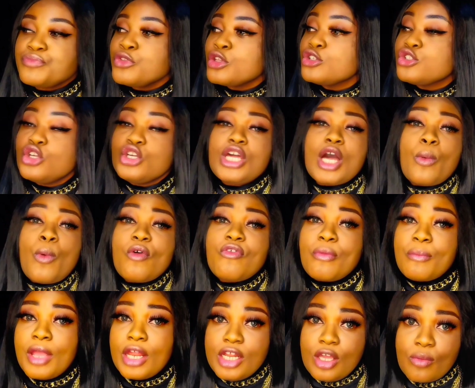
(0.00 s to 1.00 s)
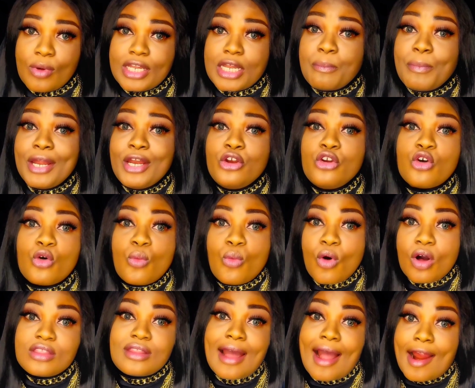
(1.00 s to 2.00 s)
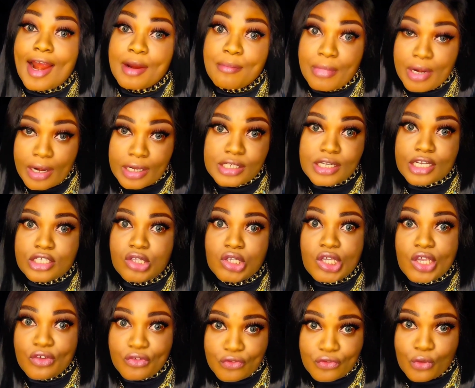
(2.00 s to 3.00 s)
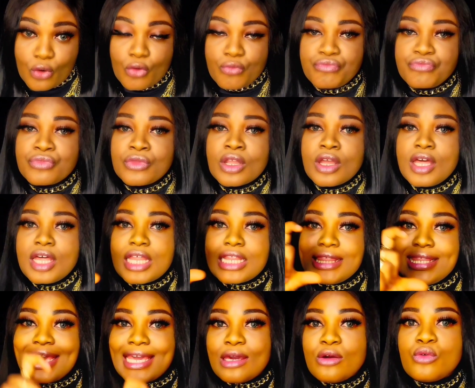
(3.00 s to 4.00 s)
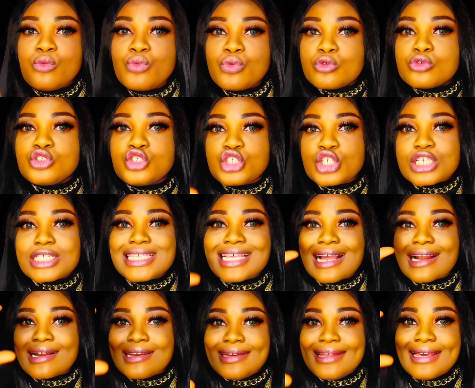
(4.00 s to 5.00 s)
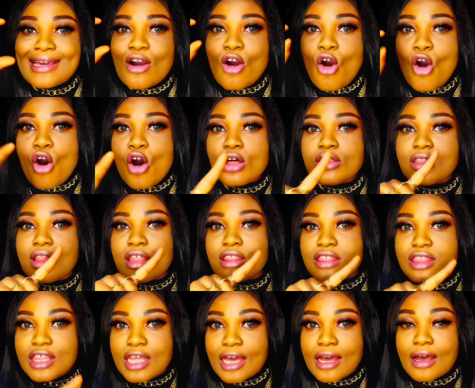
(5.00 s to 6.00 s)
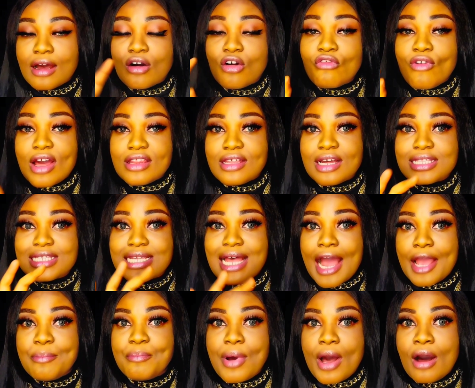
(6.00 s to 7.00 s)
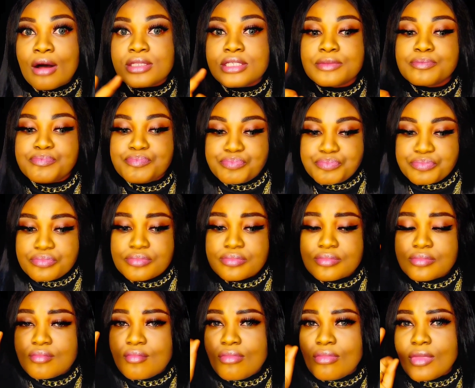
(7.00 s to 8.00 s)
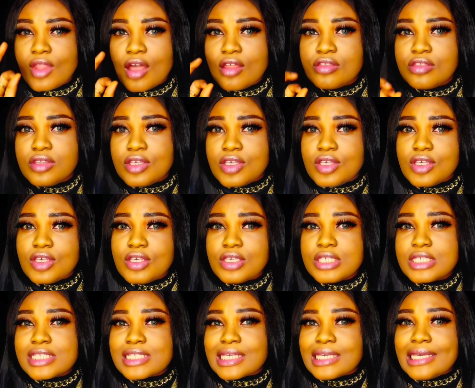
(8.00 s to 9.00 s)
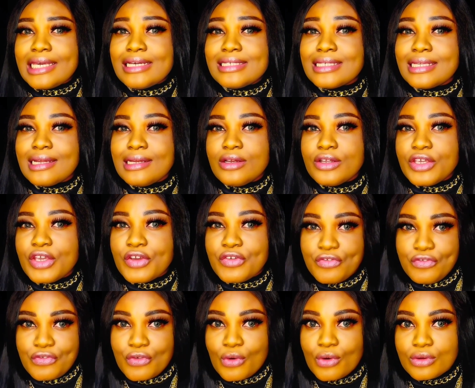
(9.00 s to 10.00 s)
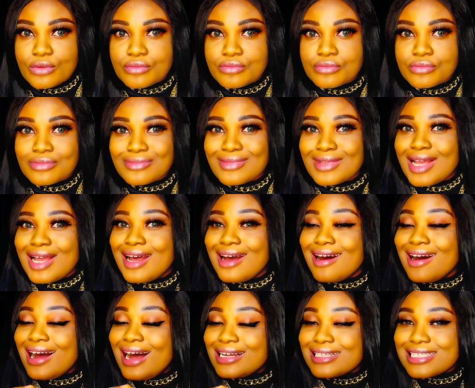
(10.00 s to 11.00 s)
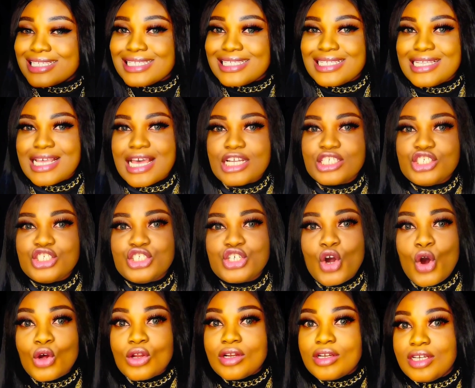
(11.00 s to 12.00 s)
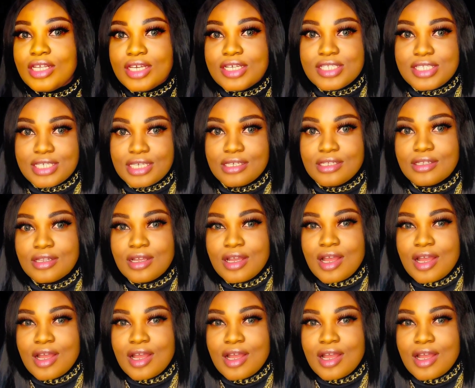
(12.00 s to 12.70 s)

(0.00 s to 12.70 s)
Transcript: So you can work from anywhere depending on what the hiring manager is looking for. They will just click on type out the skills that they're looking for and search on LinkedIn.